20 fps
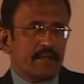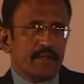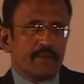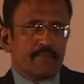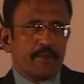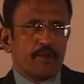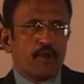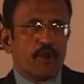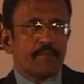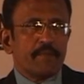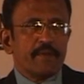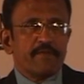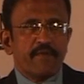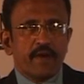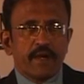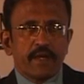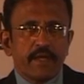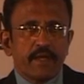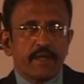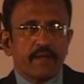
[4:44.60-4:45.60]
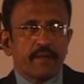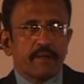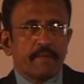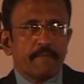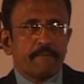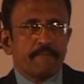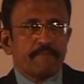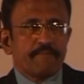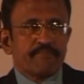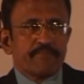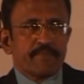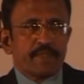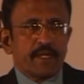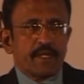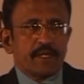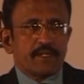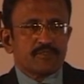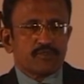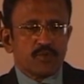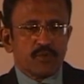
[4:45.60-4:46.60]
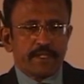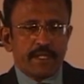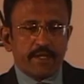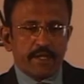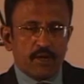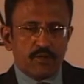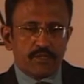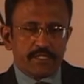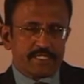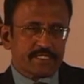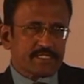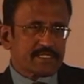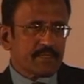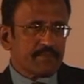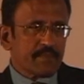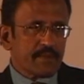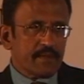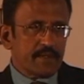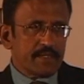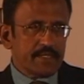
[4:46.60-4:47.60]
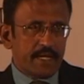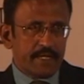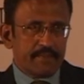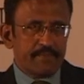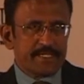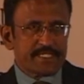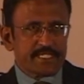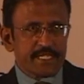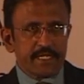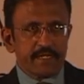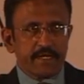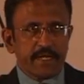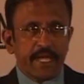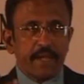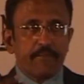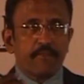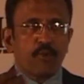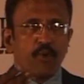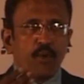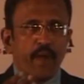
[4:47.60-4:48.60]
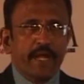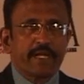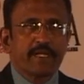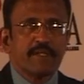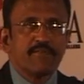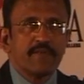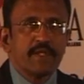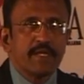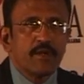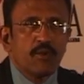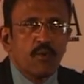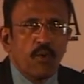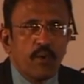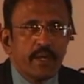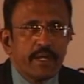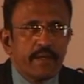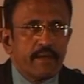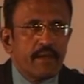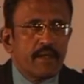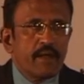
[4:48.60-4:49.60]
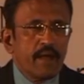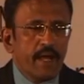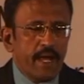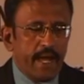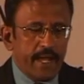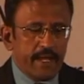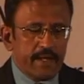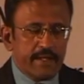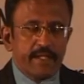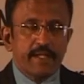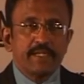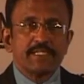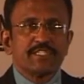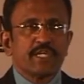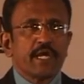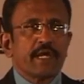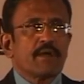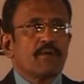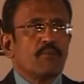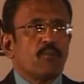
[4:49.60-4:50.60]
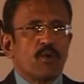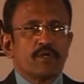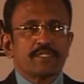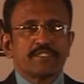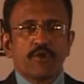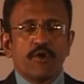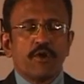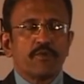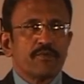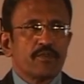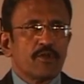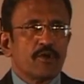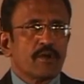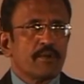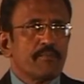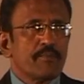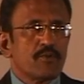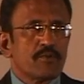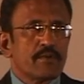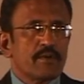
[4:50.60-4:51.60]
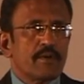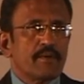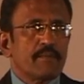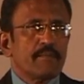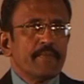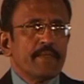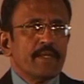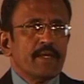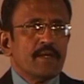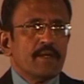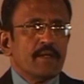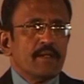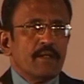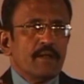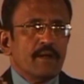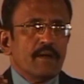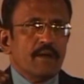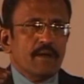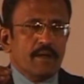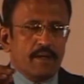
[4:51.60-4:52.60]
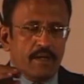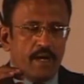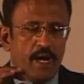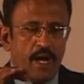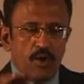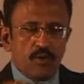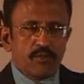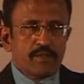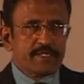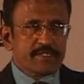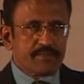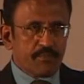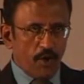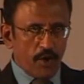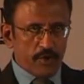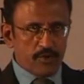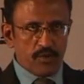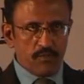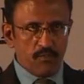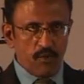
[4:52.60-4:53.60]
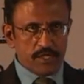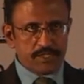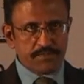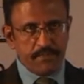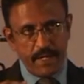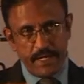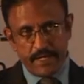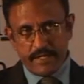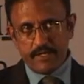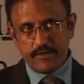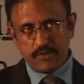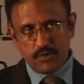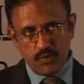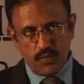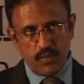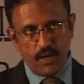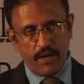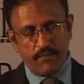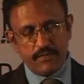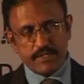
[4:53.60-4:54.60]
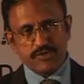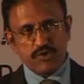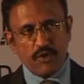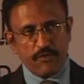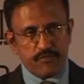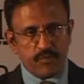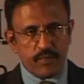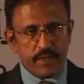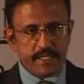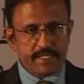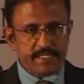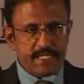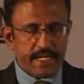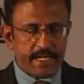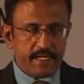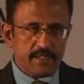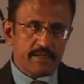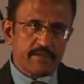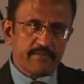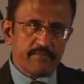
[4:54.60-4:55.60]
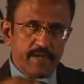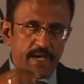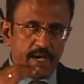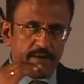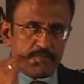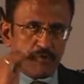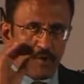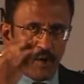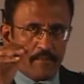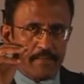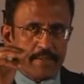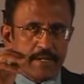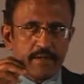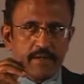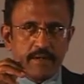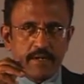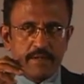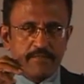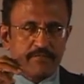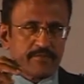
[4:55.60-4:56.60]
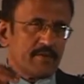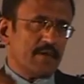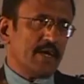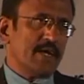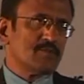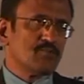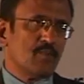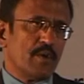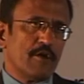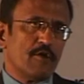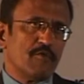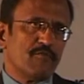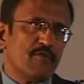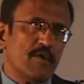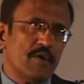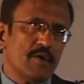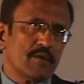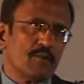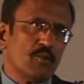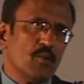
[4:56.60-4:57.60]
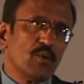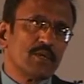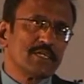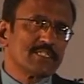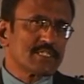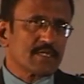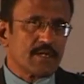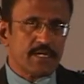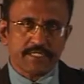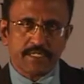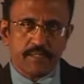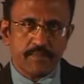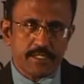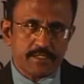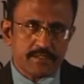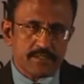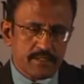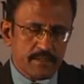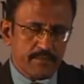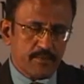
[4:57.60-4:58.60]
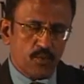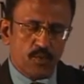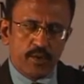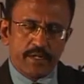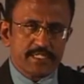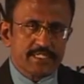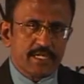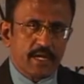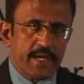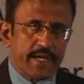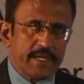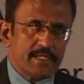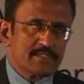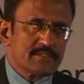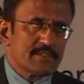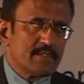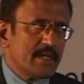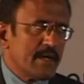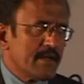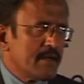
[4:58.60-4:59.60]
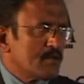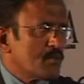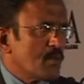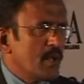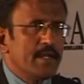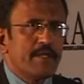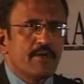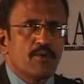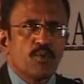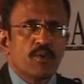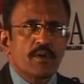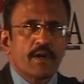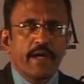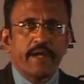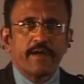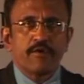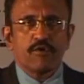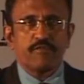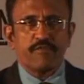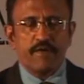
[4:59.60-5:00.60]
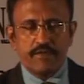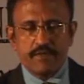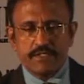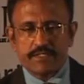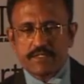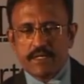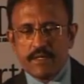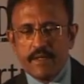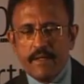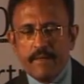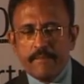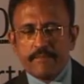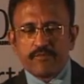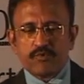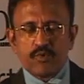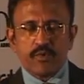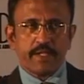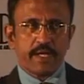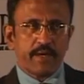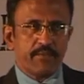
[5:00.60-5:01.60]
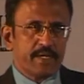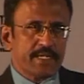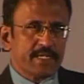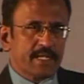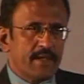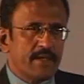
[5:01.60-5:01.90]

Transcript: it may not be working. So then now the system administrator can proactively go in and then check what's wrong with your computer. How this module was built into our software is like this. We have Crompton Greaves as one of our oldest customers, oldest clients. They are a 12-year-old client of ours. So they were